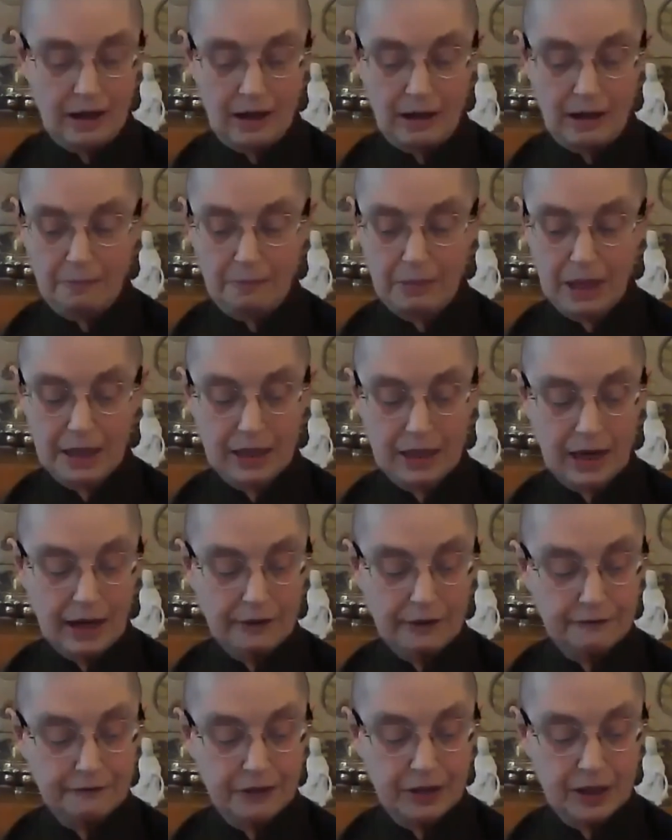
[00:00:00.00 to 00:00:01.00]
by
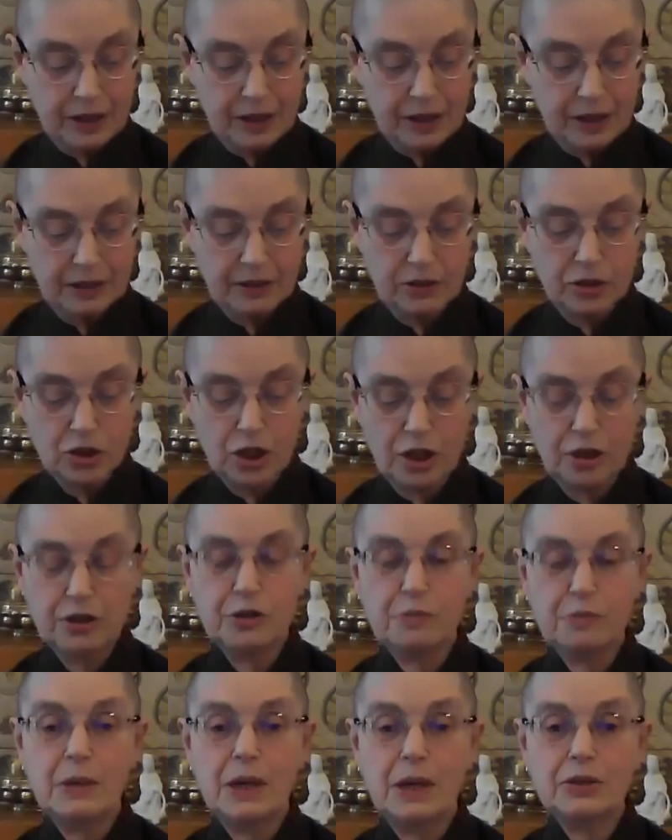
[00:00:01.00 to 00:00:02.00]
not feeding the
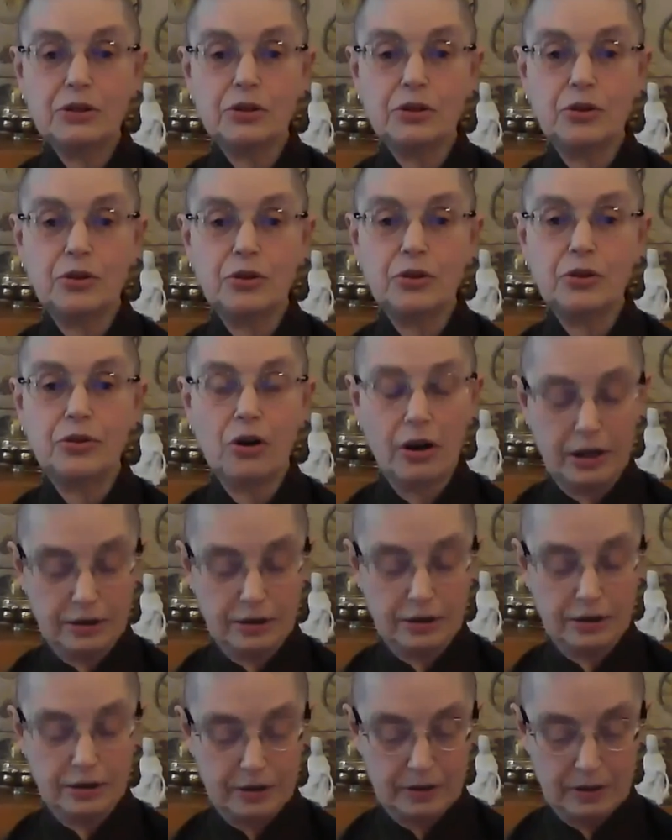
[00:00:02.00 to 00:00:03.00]
judgmental
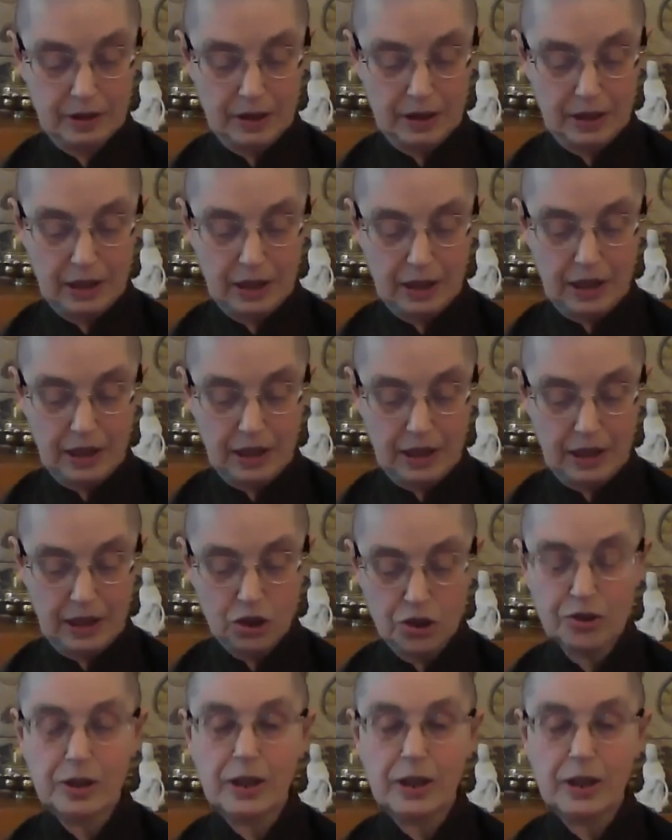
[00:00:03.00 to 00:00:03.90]
thoughts, just